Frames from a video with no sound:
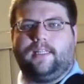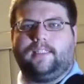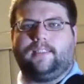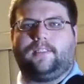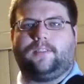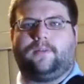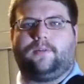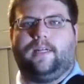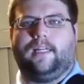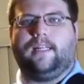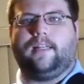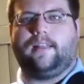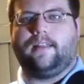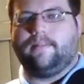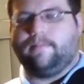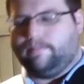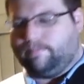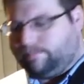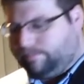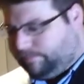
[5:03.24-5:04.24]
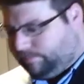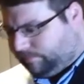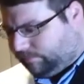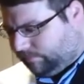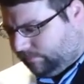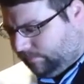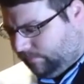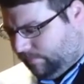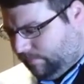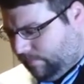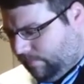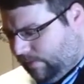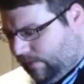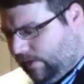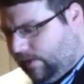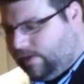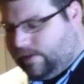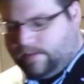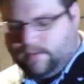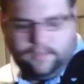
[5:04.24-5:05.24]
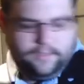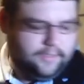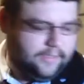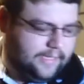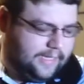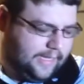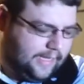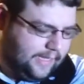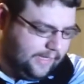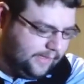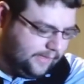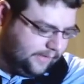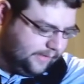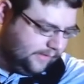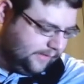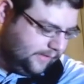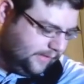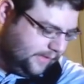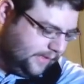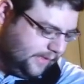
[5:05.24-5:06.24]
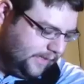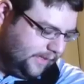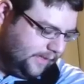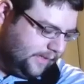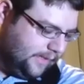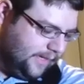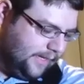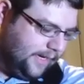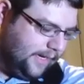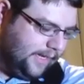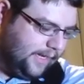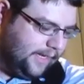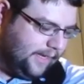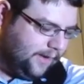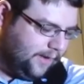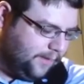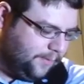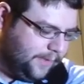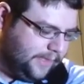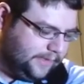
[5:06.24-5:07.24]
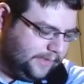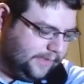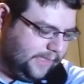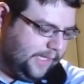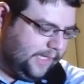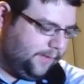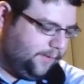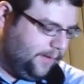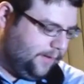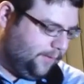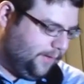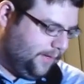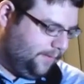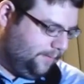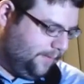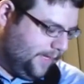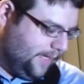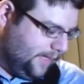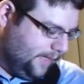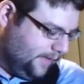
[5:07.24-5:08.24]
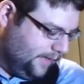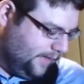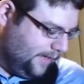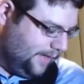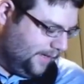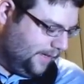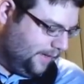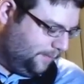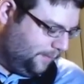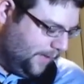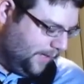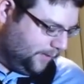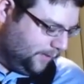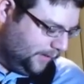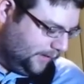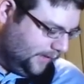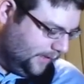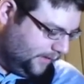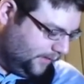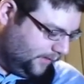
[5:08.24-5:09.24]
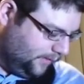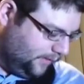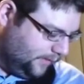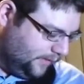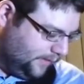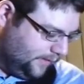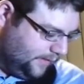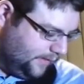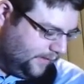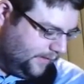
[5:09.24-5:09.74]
So that's great. Another thing that I always carry with me in the pouch here